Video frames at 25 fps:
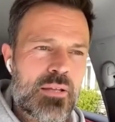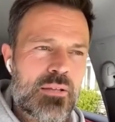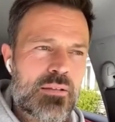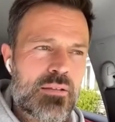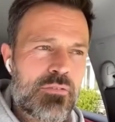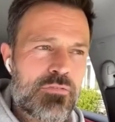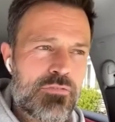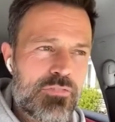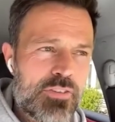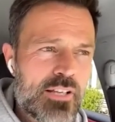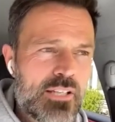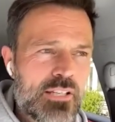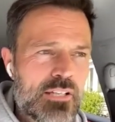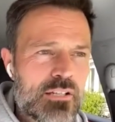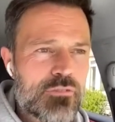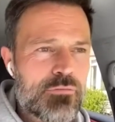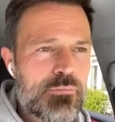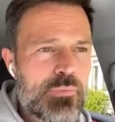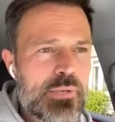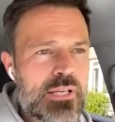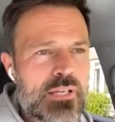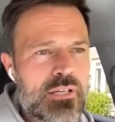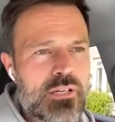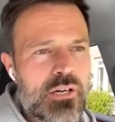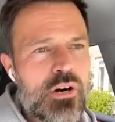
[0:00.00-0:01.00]
the feeling of
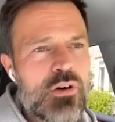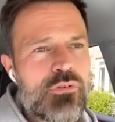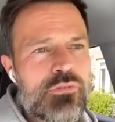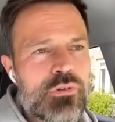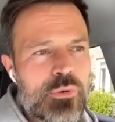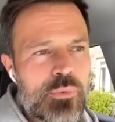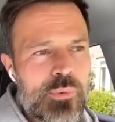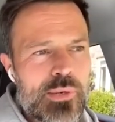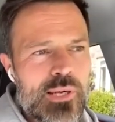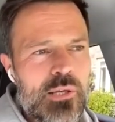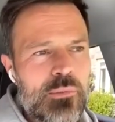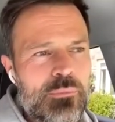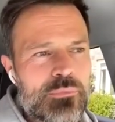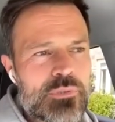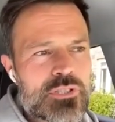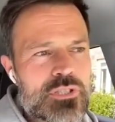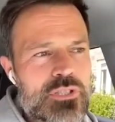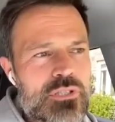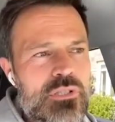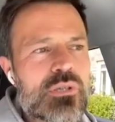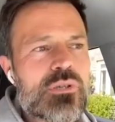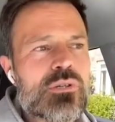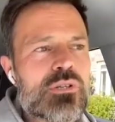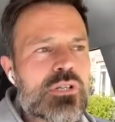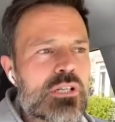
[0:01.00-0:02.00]
being overwhelmed is
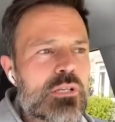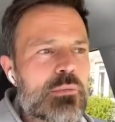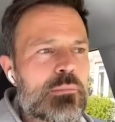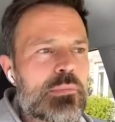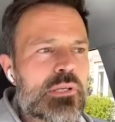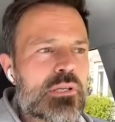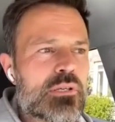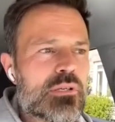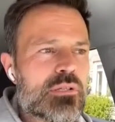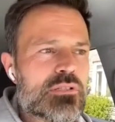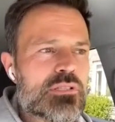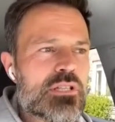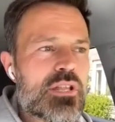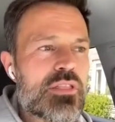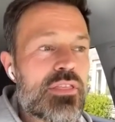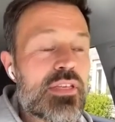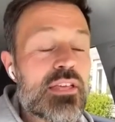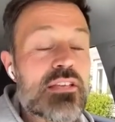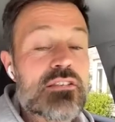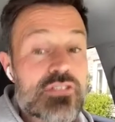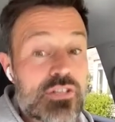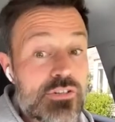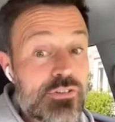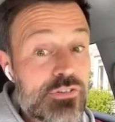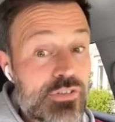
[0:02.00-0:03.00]
usually because the
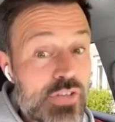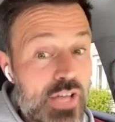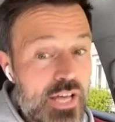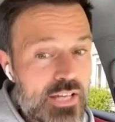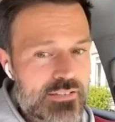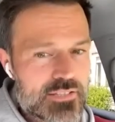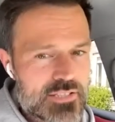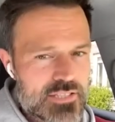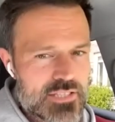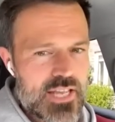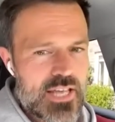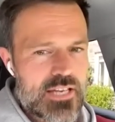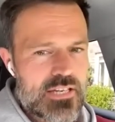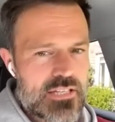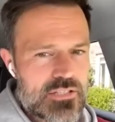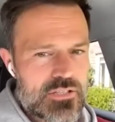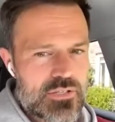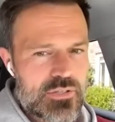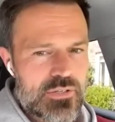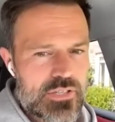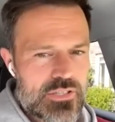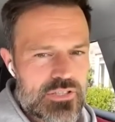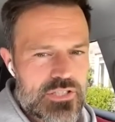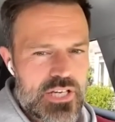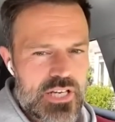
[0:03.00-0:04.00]
things are not set in
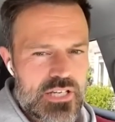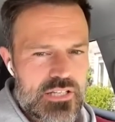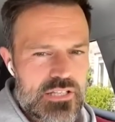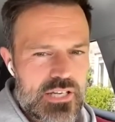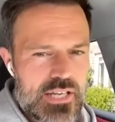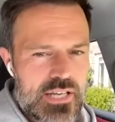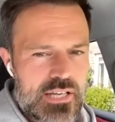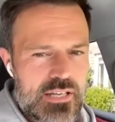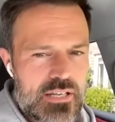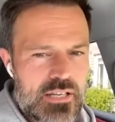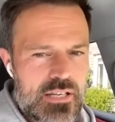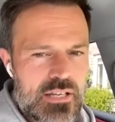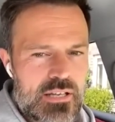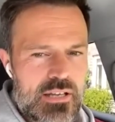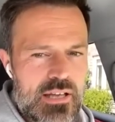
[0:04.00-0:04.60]
your agenda.